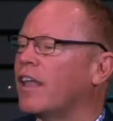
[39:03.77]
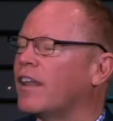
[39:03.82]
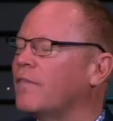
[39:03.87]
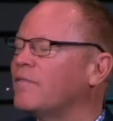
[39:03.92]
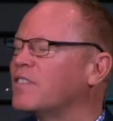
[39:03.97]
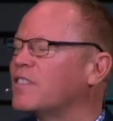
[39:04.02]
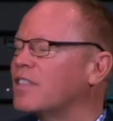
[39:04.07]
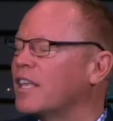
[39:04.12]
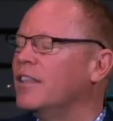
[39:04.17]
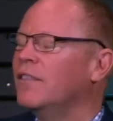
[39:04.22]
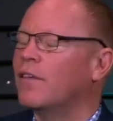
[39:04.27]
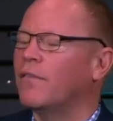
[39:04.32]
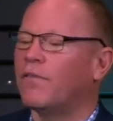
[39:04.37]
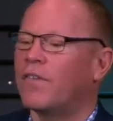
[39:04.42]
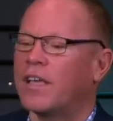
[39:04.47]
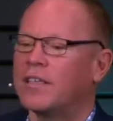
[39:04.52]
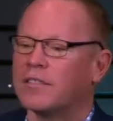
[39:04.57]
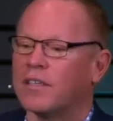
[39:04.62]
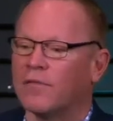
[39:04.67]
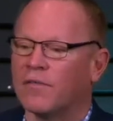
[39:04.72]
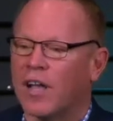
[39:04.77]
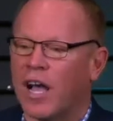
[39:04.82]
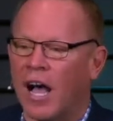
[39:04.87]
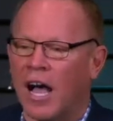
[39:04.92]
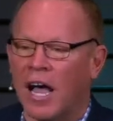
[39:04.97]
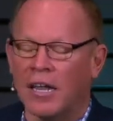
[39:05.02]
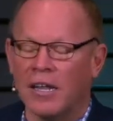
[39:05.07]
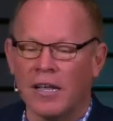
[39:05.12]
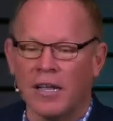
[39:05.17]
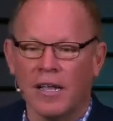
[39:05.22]
I've seen the face of
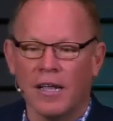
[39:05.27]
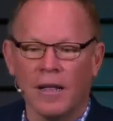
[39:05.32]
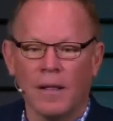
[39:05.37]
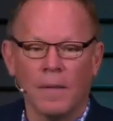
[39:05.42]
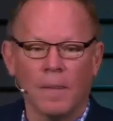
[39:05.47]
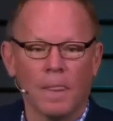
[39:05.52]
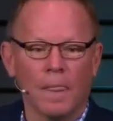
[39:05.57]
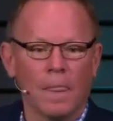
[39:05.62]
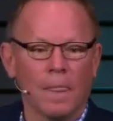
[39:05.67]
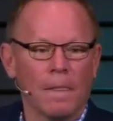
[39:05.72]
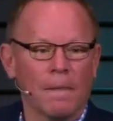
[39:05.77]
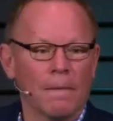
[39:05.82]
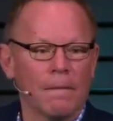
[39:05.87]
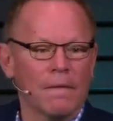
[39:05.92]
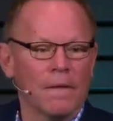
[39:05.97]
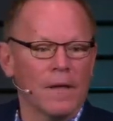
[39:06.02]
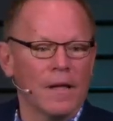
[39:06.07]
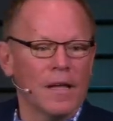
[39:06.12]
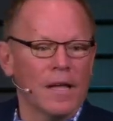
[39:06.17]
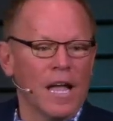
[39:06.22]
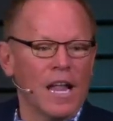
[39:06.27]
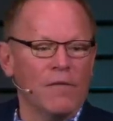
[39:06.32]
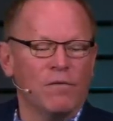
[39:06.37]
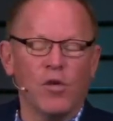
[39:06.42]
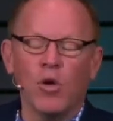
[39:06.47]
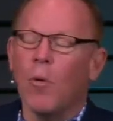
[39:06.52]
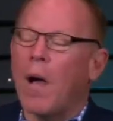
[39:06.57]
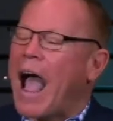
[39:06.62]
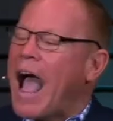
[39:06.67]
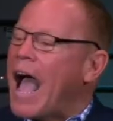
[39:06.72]
God. And
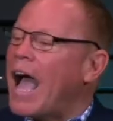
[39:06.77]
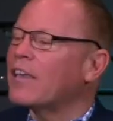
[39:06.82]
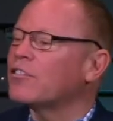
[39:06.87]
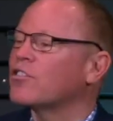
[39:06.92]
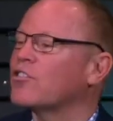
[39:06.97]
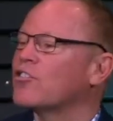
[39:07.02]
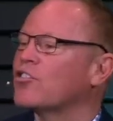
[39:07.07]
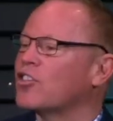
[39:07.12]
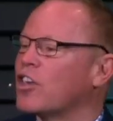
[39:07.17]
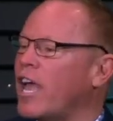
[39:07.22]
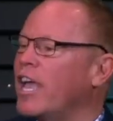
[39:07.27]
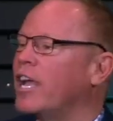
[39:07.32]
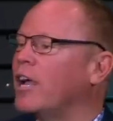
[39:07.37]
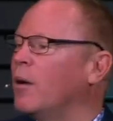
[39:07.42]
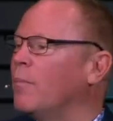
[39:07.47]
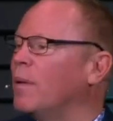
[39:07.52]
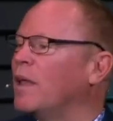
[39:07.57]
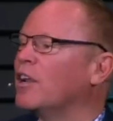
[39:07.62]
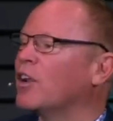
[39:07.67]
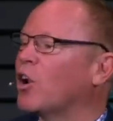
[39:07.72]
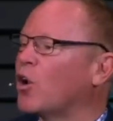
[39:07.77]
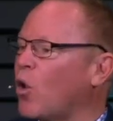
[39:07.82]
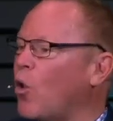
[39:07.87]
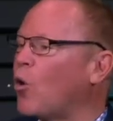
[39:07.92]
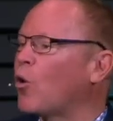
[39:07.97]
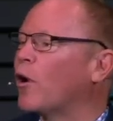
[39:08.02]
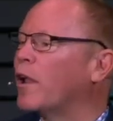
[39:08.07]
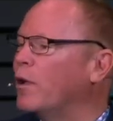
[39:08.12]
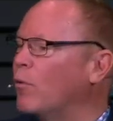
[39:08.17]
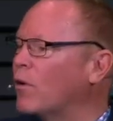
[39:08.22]
if you ask Jacob in
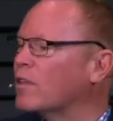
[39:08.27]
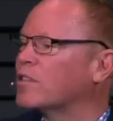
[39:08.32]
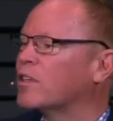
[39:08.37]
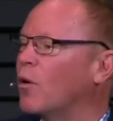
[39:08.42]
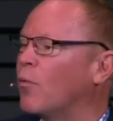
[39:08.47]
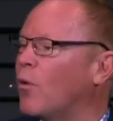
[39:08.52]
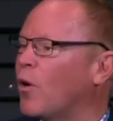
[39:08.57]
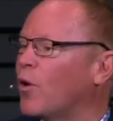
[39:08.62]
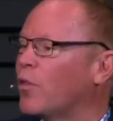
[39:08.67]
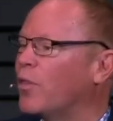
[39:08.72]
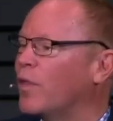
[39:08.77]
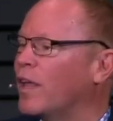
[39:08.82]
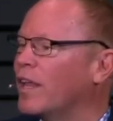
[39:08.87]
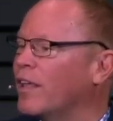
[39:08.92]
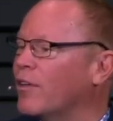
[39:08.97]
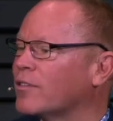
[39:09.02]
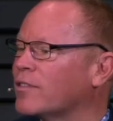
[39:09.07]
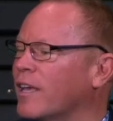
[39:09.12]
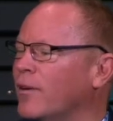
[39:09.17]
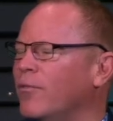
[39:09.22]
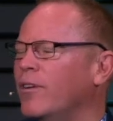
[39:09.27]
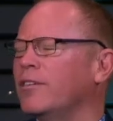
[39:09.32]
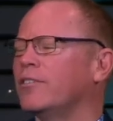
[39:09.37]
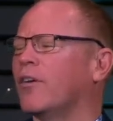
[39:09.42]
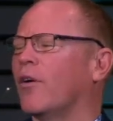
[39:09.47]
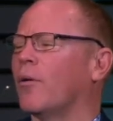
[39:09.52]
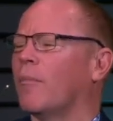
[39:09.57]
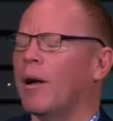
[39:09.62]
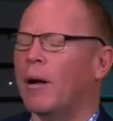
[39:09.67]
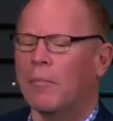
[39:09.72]
glory, was it worth it? He'll say, What are you
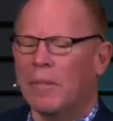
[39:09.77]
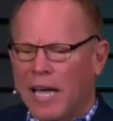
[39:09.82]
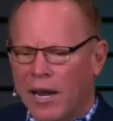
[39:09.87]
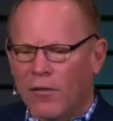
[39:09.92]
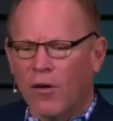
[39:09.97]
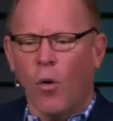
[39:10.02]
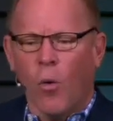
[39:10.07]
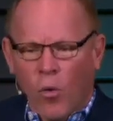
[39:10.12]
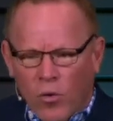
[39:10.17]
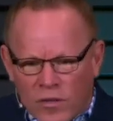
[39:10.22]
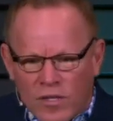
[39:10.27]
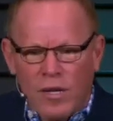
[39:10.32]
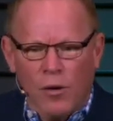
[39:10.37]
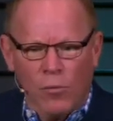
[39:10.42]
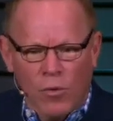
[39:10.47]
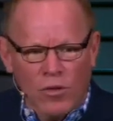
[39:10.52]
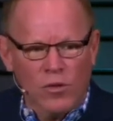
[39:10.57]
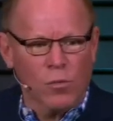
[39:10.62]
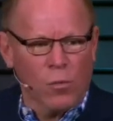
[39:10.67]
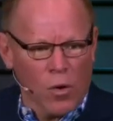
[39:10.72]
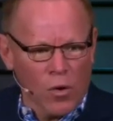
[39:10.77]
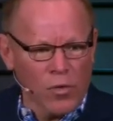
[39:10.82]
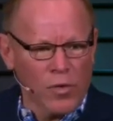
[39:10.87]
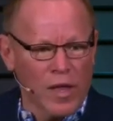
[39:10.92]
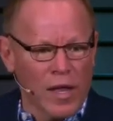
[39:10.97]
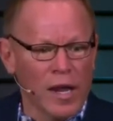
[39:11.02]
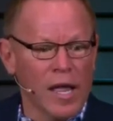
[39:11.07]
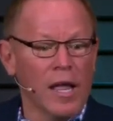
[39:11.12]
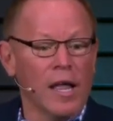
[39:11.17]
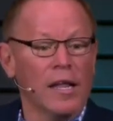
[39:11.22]
talking about, man? Of course it was worth
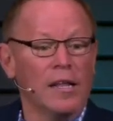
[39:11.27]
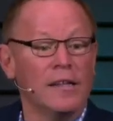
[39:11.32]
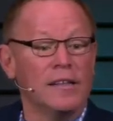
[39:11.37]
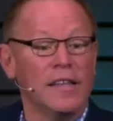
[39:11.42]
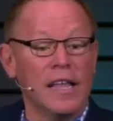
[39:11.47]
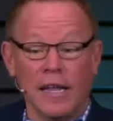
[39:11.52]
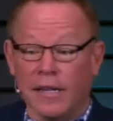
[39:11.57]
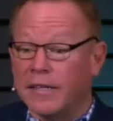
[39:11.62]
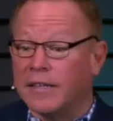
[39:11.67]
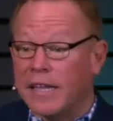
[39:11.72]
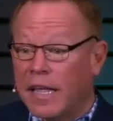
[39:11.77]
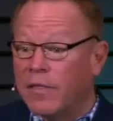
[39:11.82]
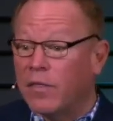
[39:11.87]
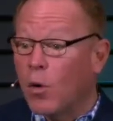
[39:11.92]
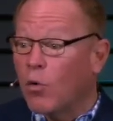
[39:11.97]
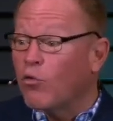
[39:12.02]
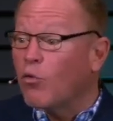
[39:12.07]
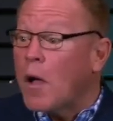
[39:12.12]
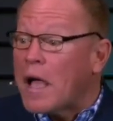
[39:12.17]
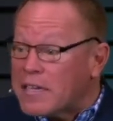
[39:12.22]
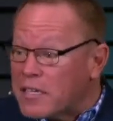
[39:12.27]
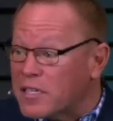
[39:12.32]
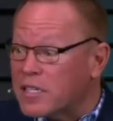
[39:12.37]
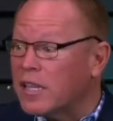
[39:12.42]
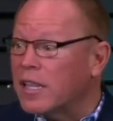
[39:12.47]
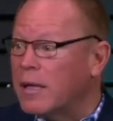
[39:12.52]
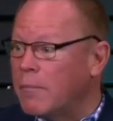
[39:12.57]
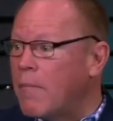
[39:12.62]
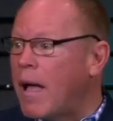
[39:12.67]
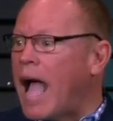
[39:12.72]
it. Did, did the
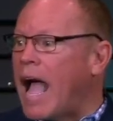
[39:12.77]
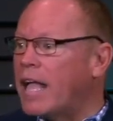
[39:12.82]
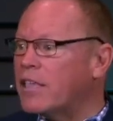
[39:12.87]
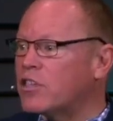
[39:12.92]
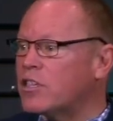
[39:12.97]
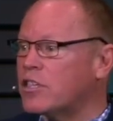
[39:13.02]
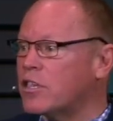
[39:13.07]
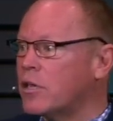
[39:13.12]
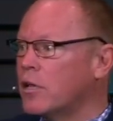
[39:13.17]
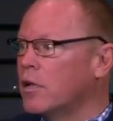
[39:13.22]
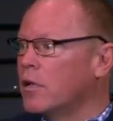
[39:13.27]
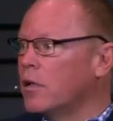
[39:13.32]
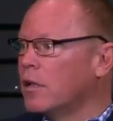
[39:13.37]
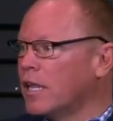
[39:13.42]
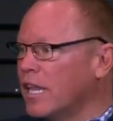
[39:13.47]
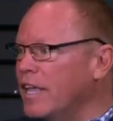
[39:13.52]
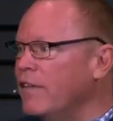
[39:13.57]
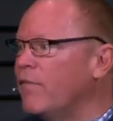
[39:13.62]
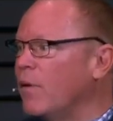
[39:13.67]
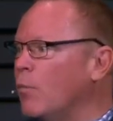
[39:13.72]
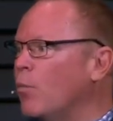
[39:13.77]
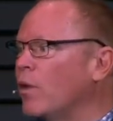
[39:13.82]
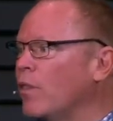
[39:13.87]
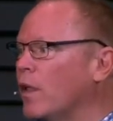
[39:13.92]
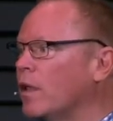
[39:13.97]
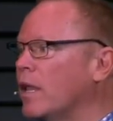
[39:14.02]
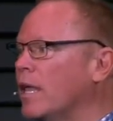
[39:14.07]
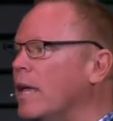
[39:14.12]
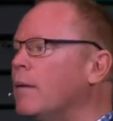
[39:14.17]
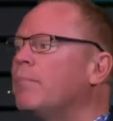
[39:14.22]
wrestling match leave him with
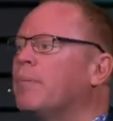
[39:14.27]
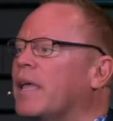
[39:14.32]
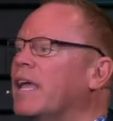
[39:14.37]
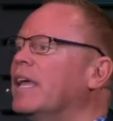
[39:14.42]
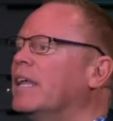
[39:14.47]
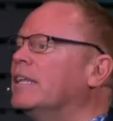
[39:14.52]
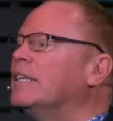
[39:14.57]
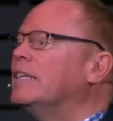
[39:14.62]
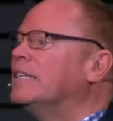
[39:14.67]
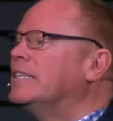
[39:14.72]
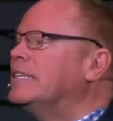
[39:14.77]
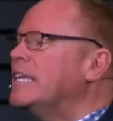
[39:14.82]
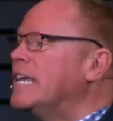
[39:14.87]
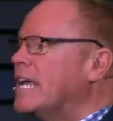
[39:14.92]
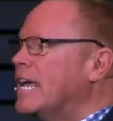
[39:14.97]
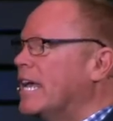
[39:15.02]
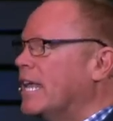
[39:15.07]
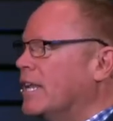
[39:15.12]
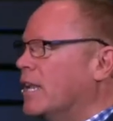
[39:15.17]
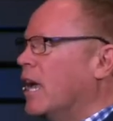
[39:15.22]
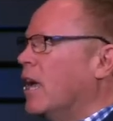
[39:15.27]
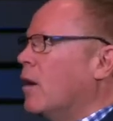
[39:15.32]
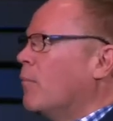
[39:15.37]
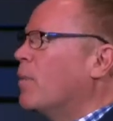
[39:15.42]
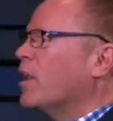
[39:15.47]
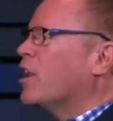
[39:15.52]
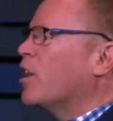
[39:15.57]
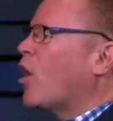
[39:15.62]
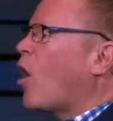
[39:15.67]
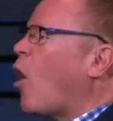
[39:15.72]
a limp? It did,
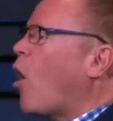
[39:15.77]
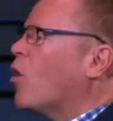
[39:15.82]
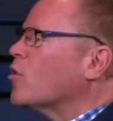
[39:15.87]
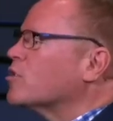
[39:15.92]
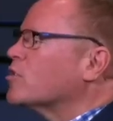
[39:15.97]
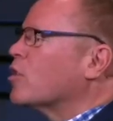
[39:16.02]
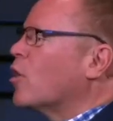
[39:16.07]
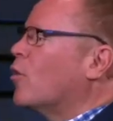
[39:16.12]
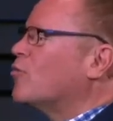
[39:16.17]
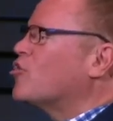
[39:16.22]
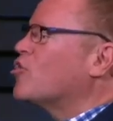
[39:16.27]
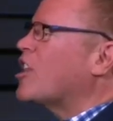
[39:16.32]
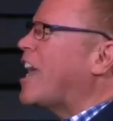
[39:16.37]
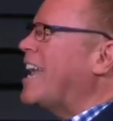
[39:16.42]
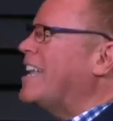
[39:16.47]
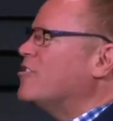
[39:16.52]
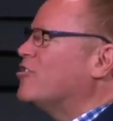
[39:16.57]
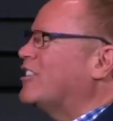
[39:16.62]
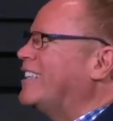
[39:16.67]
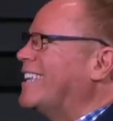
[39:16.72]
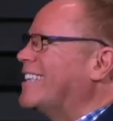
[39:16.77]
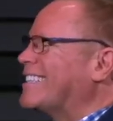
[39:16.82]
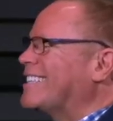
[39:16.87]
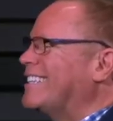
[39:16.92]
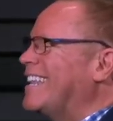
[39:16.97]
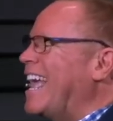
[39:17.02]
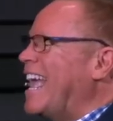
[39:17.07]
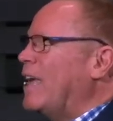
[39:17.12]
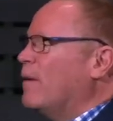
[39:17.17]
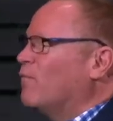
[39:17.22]
but it also changed his
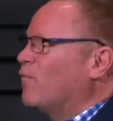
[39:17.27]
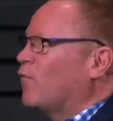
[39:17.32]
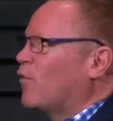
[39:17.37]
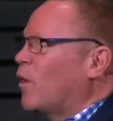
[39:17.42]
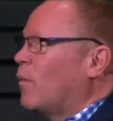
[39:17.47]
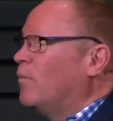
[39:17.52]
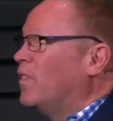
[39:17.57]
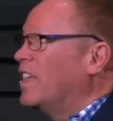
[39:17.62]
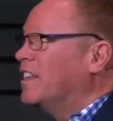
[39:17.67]
name from the